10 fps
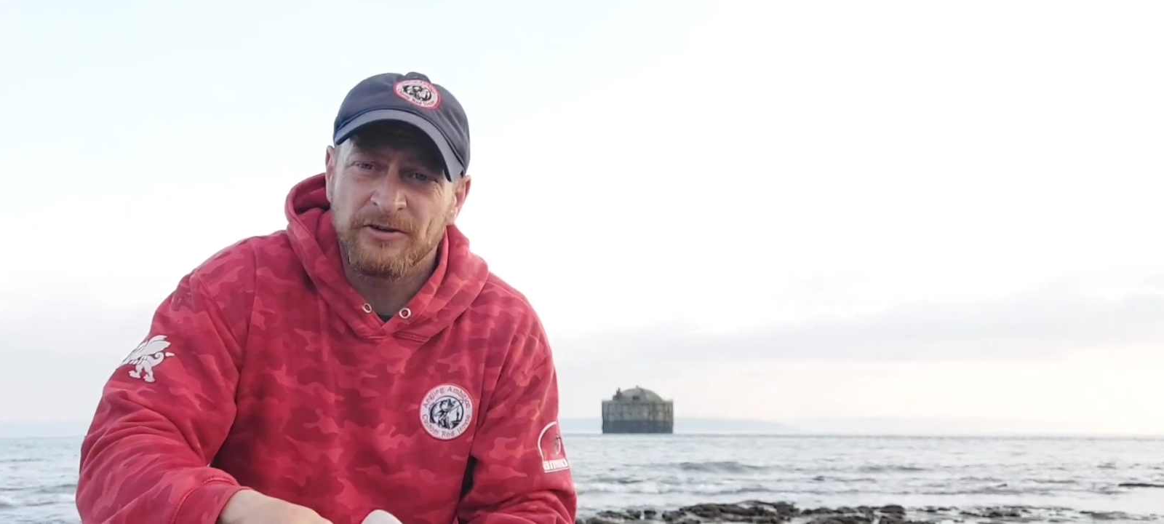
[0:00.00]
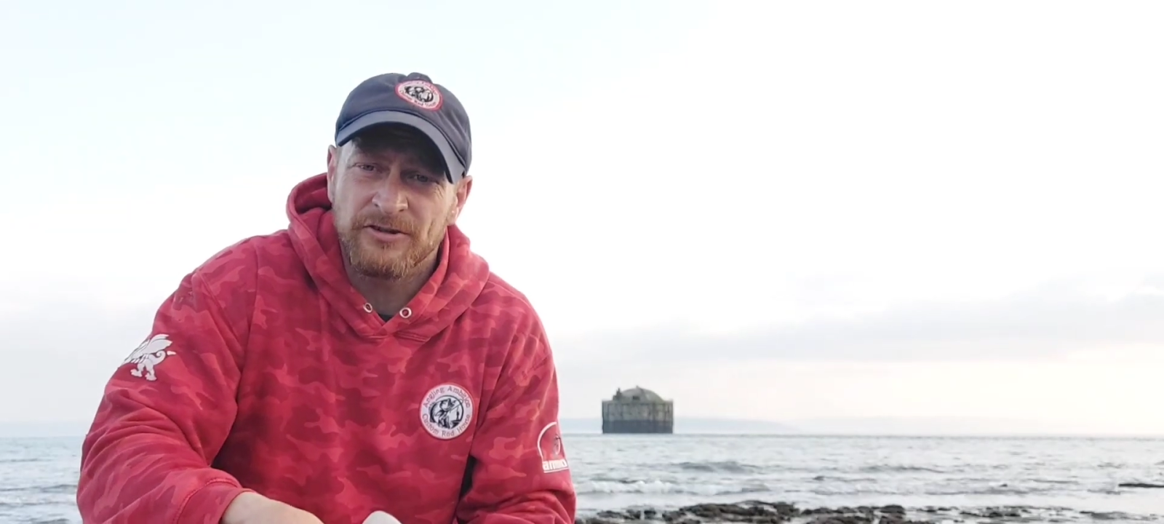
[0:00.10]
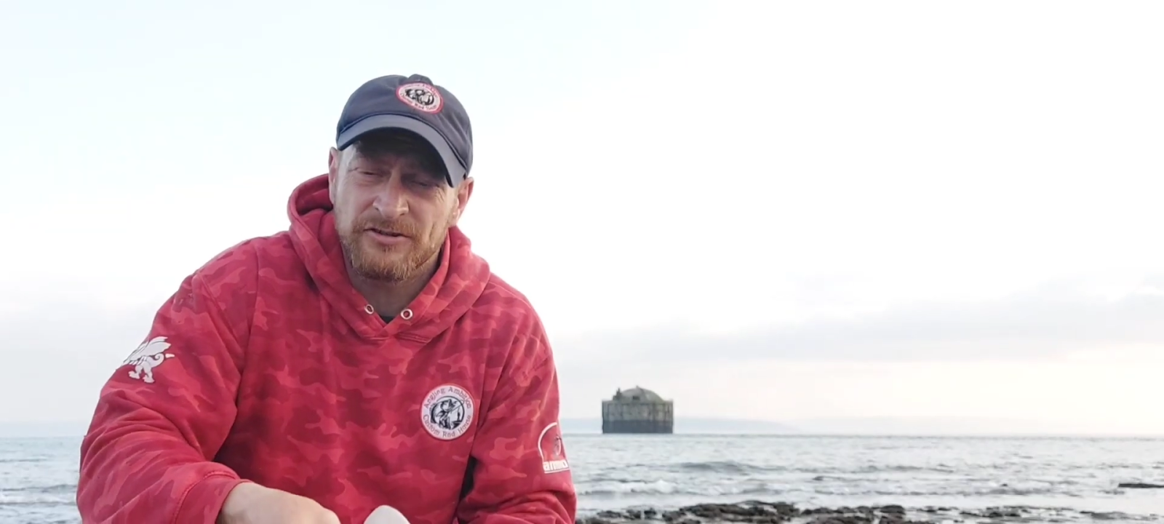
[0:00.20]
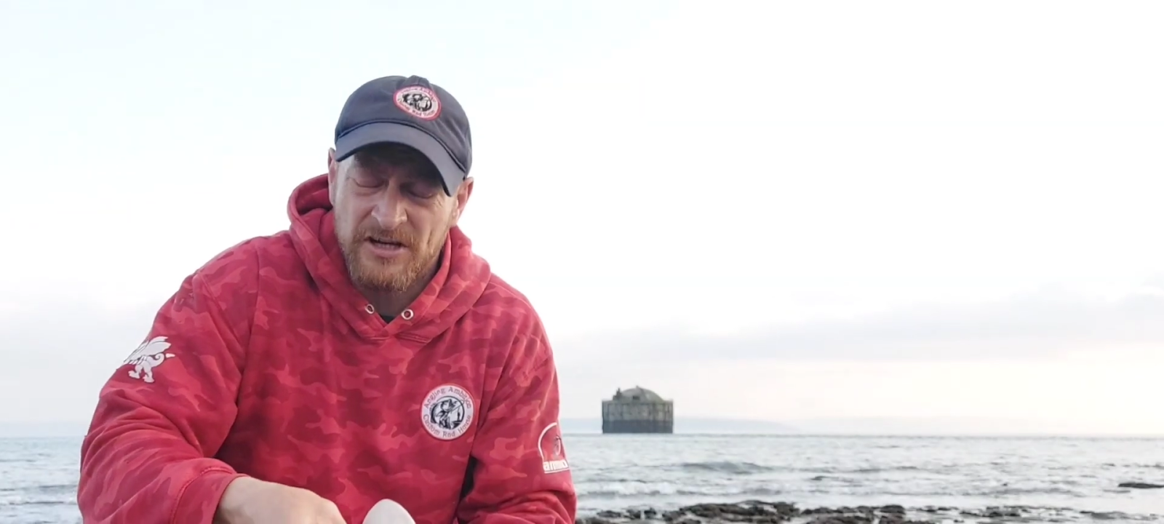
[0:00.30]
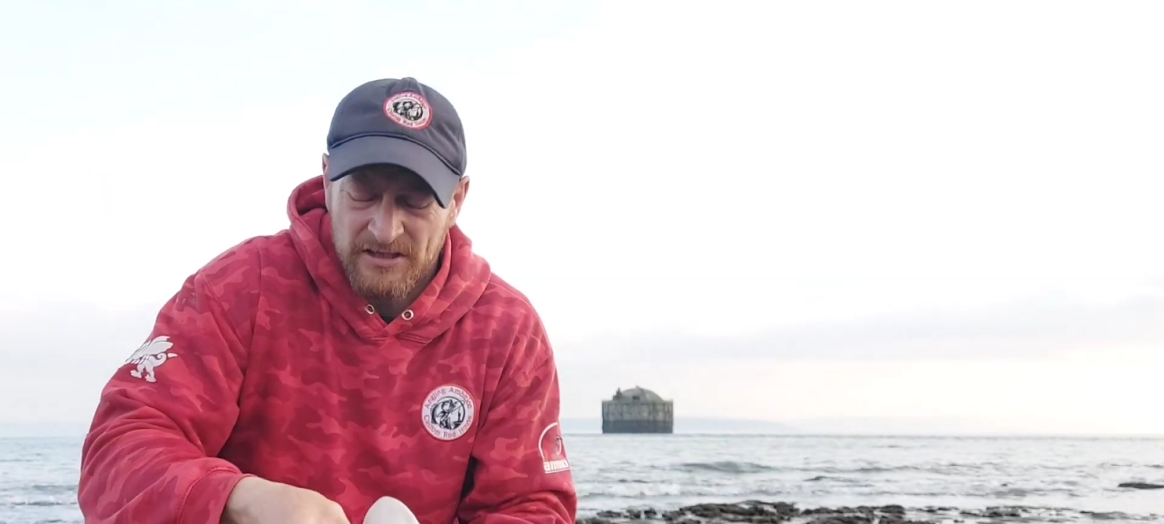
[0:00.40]
I
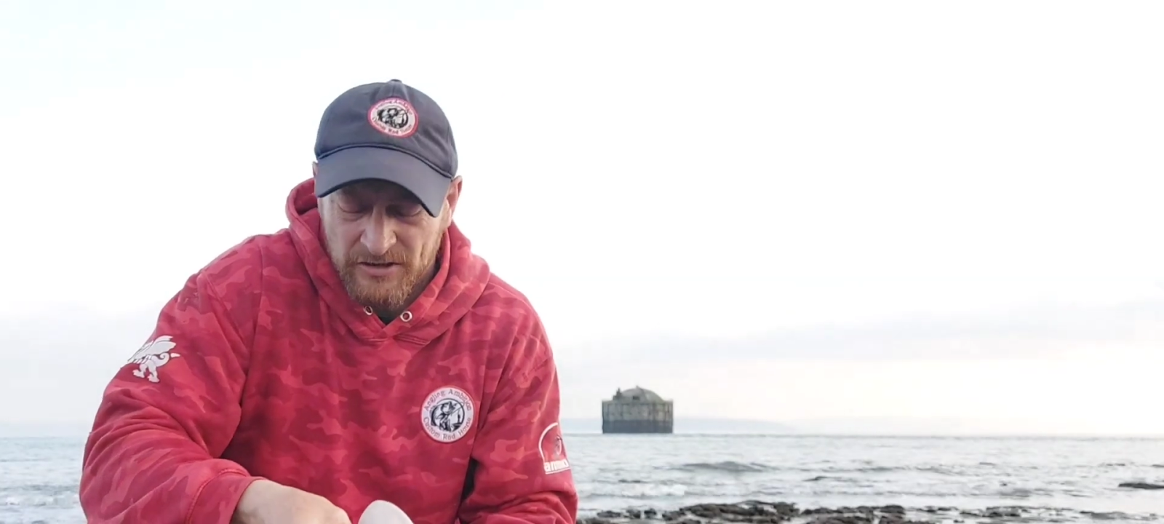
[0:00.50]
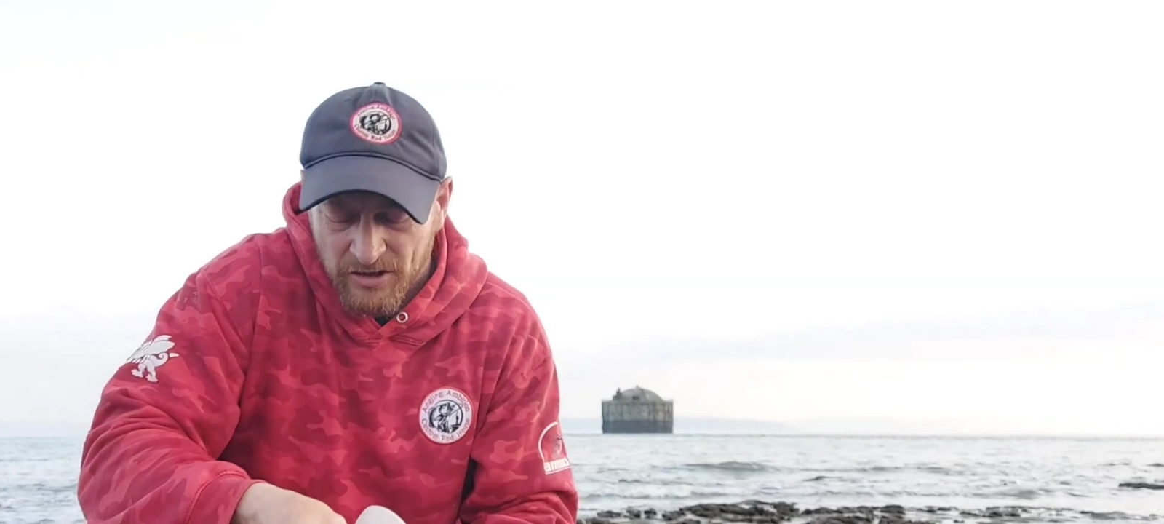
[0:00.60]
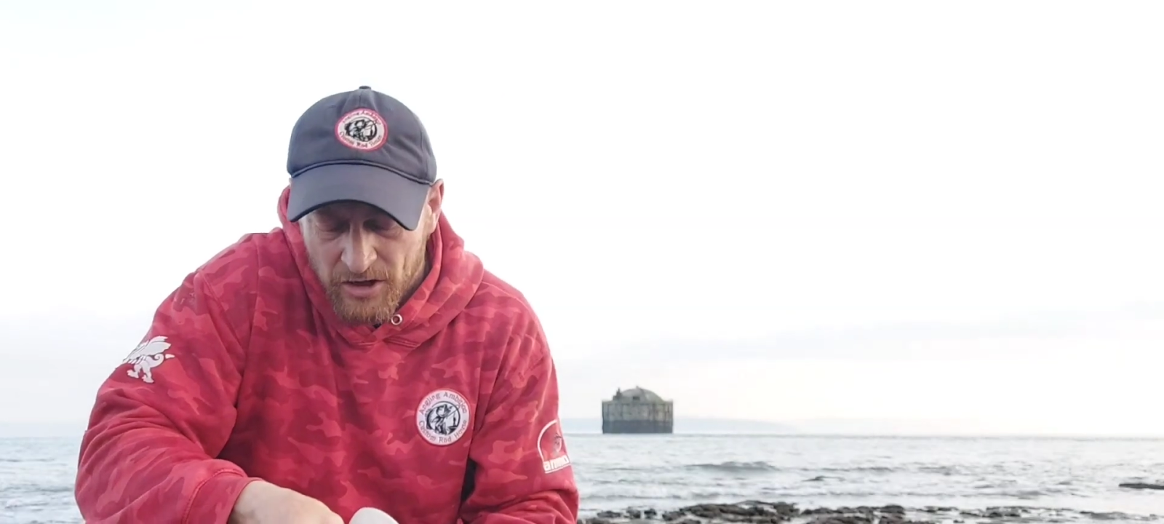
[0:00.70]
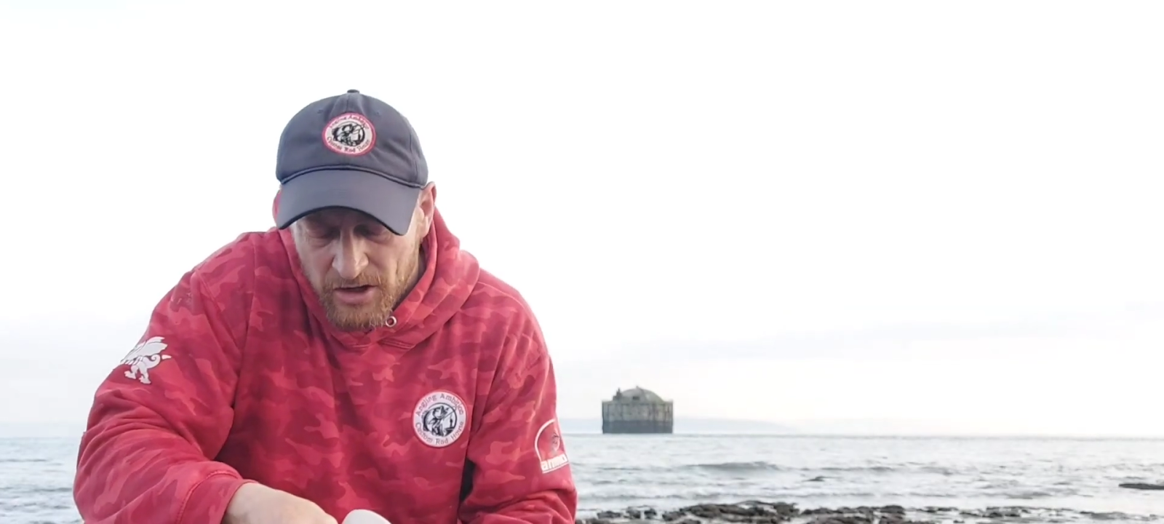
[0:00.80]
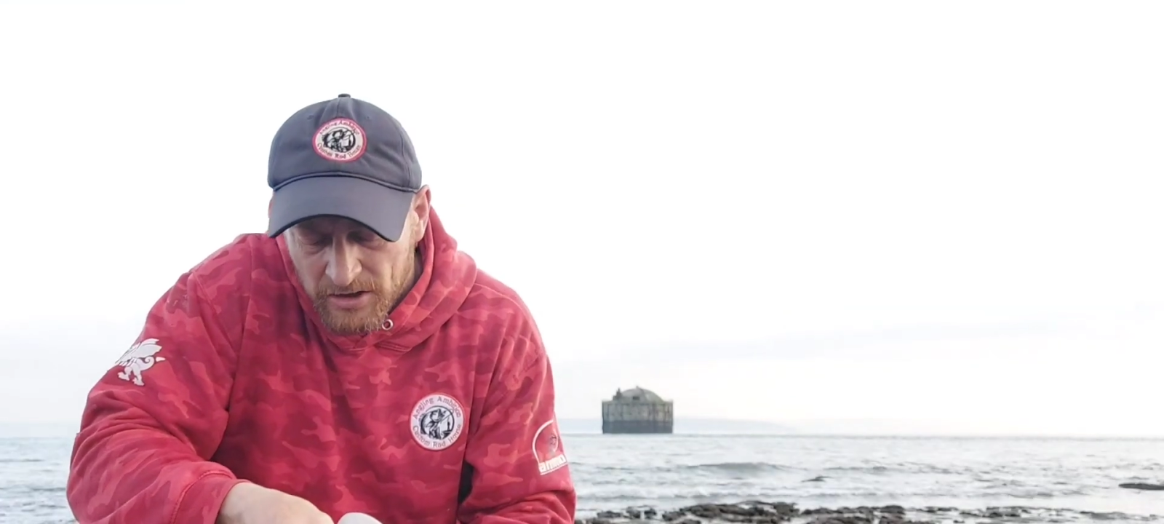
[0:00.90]
just checked the
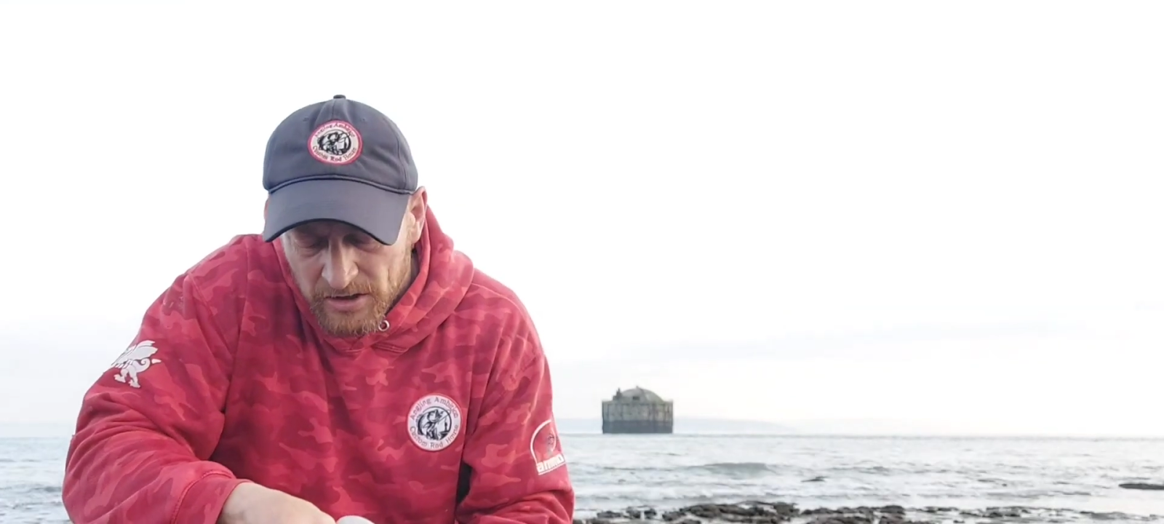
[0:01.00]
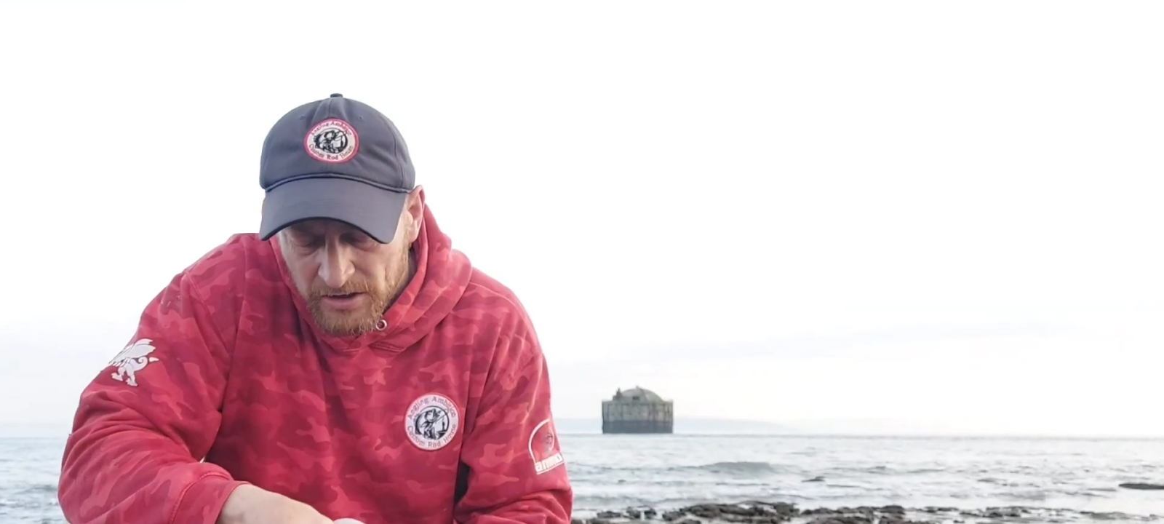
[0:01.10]
clock.